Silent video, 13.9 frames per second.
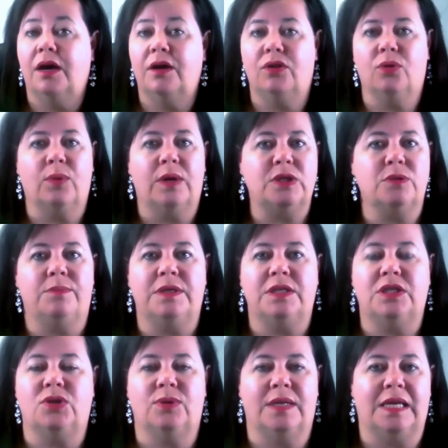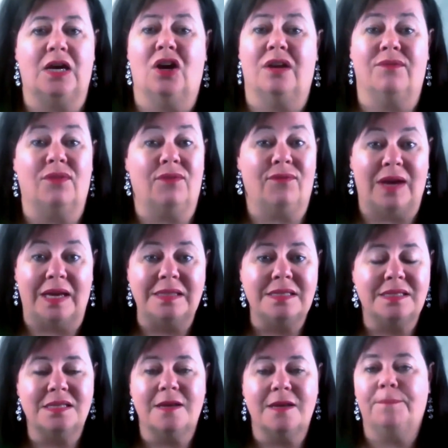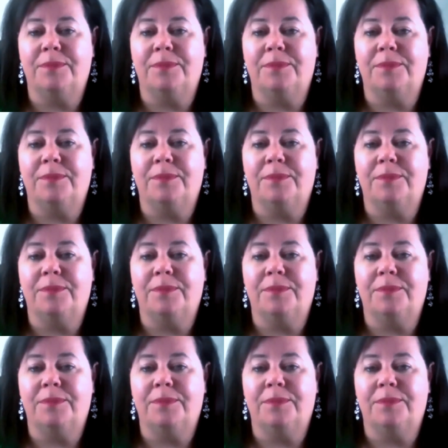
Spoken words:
Other ways would be to do any kind of events.